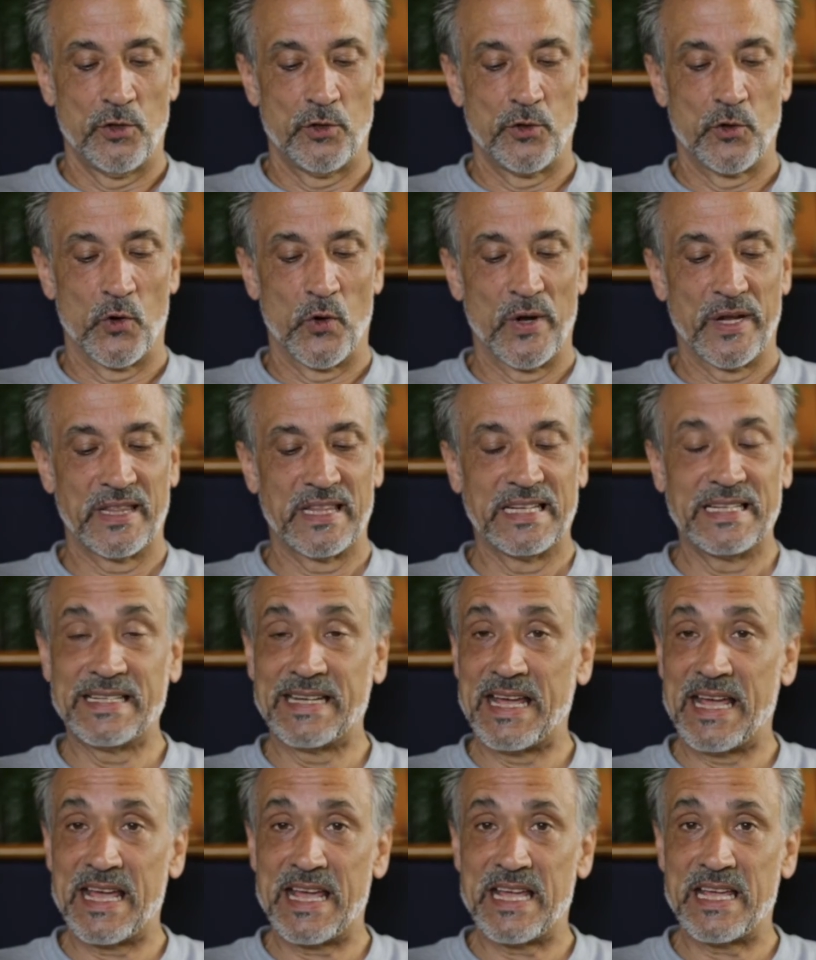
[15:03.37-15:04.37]
during the
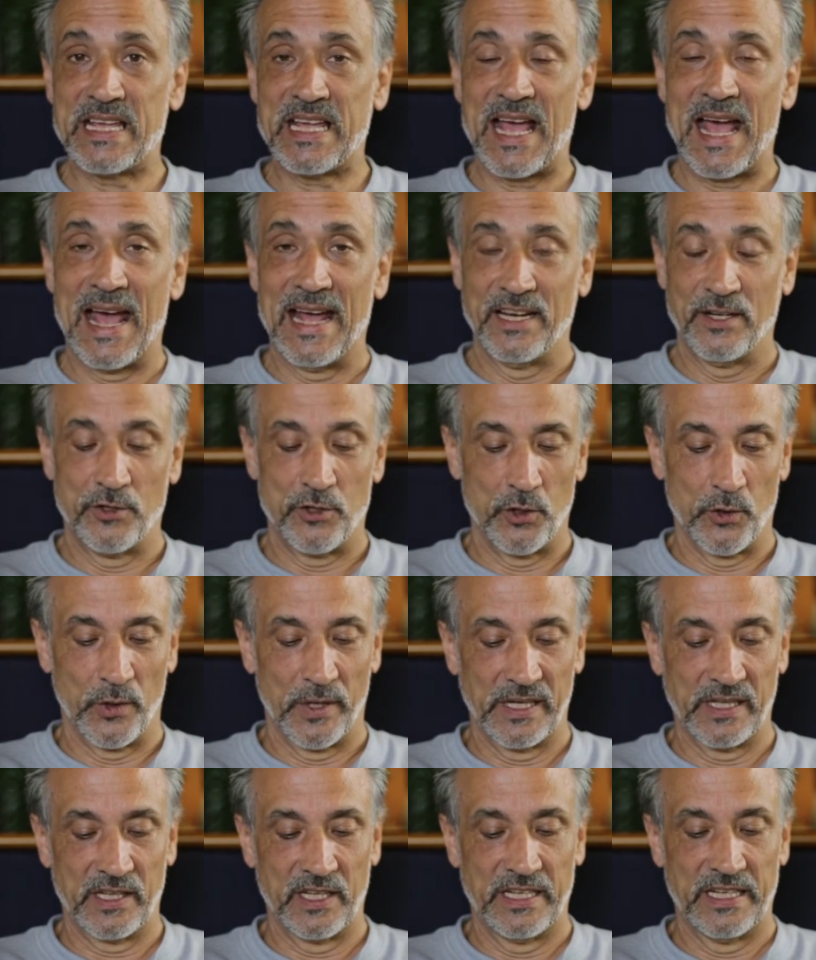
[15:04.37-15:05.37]
day and
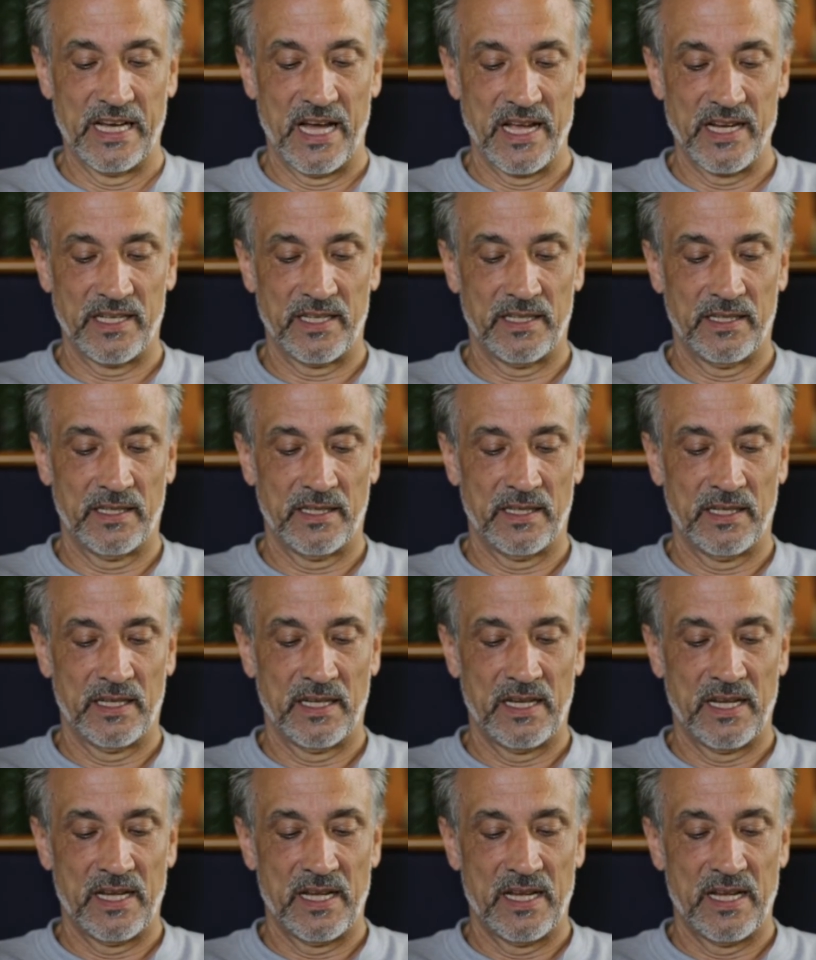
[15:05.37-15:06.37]
during the night,
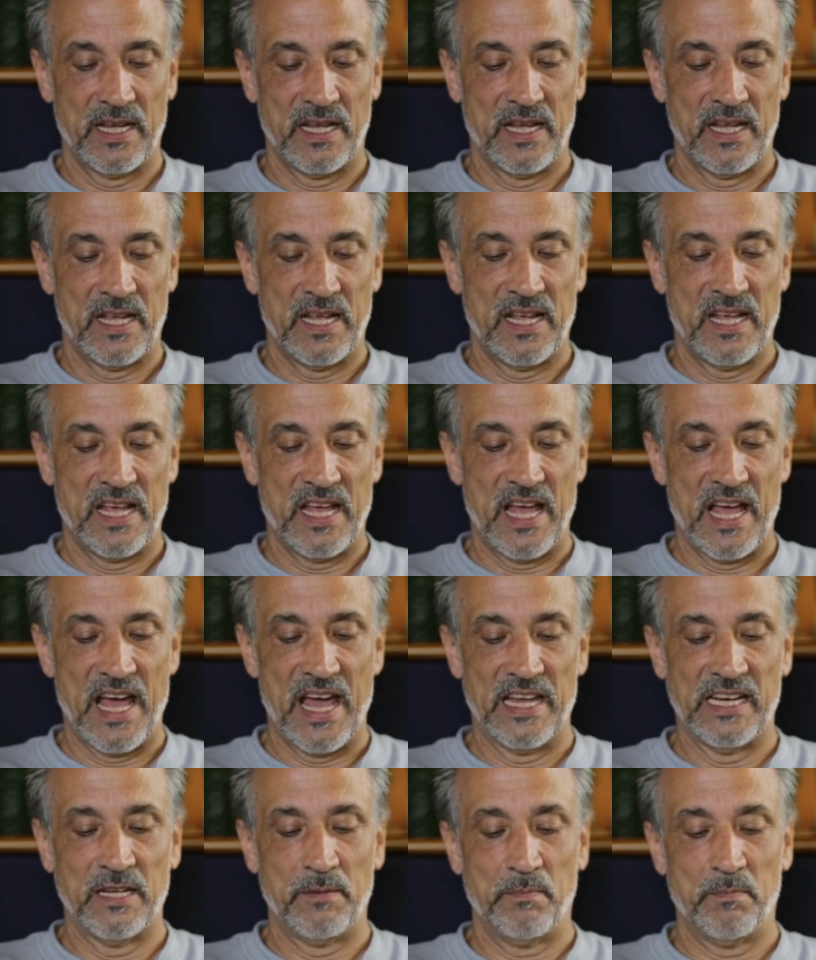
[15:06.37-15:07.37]

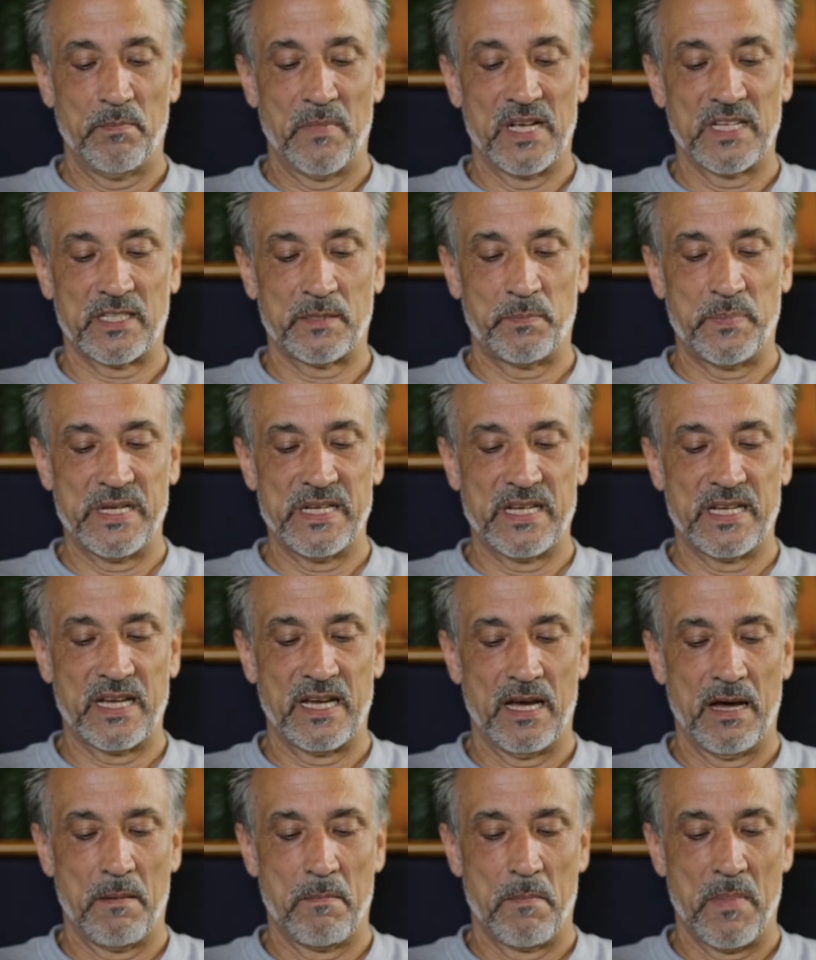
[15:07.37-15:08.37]
and it must
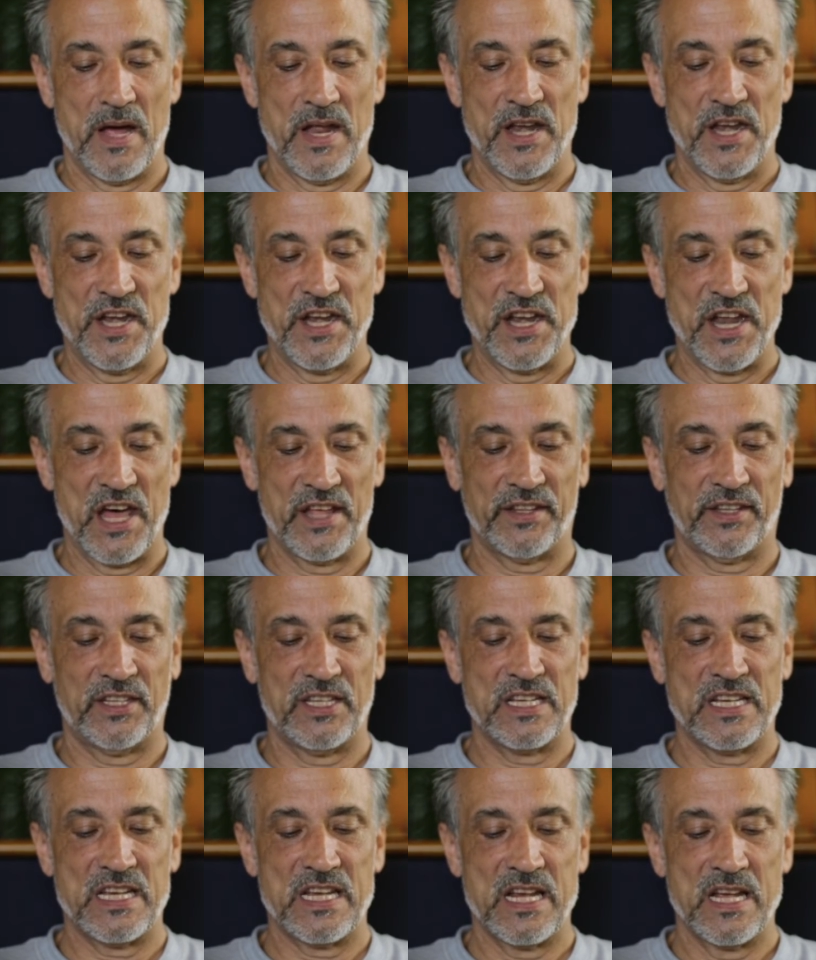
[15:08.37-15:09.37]
become
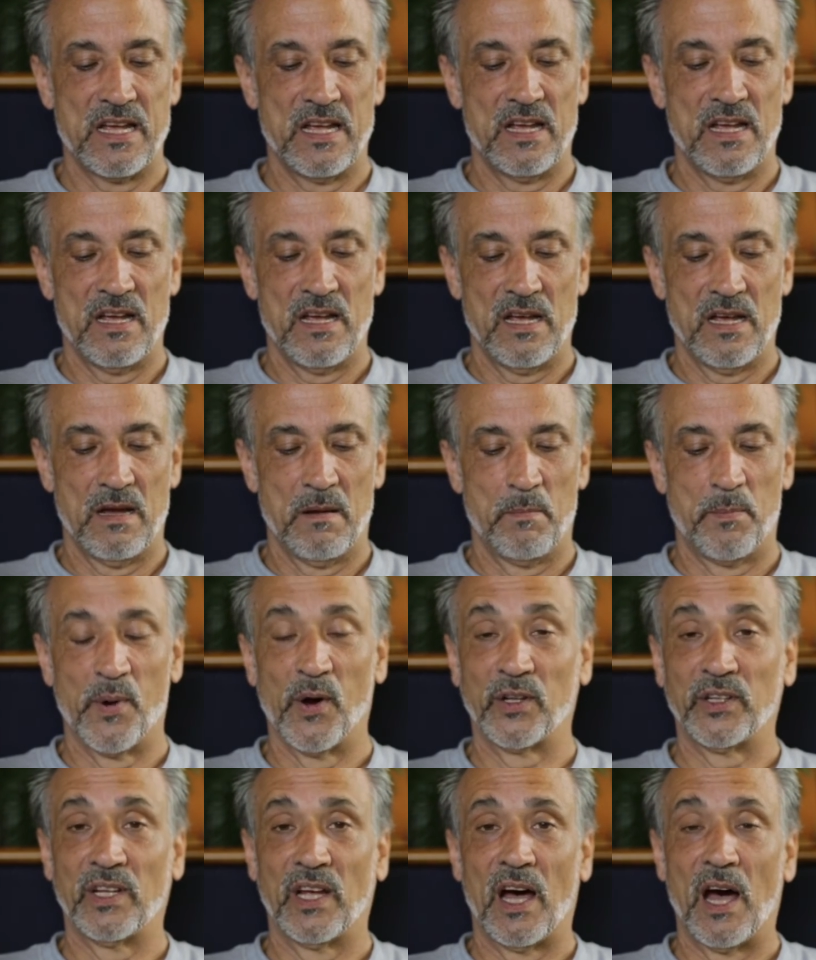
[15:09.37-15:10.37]
nothing
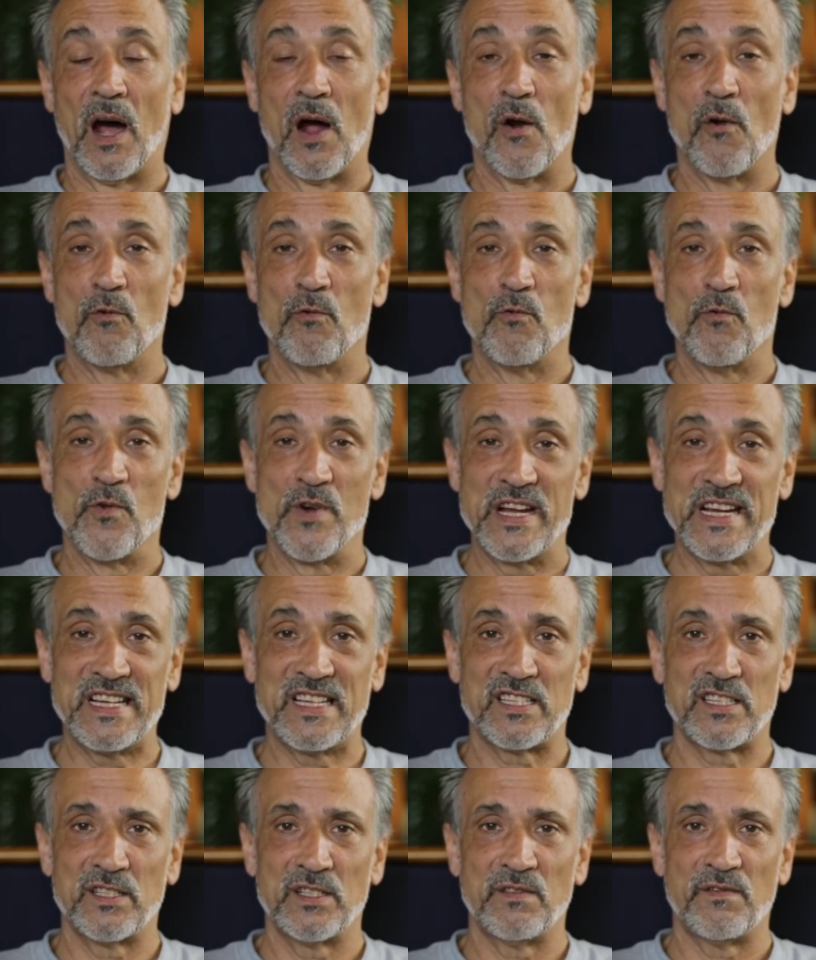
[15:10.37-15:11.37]
but a
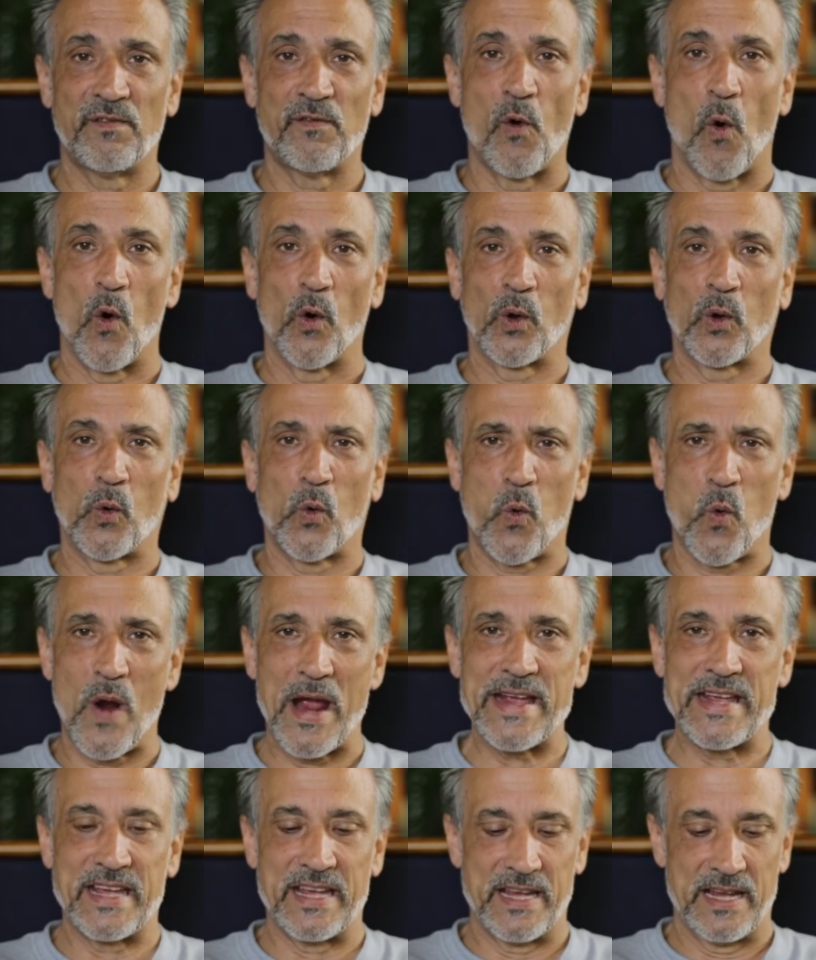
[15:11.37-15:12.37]
reason for
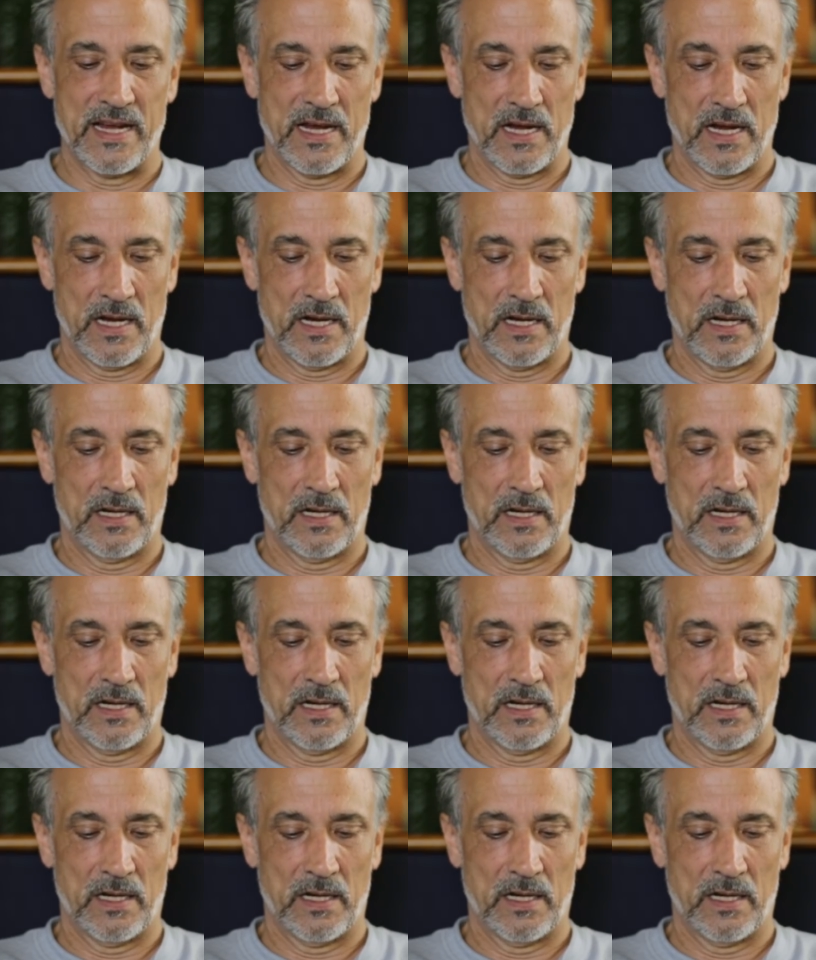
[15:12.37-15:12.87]
quaking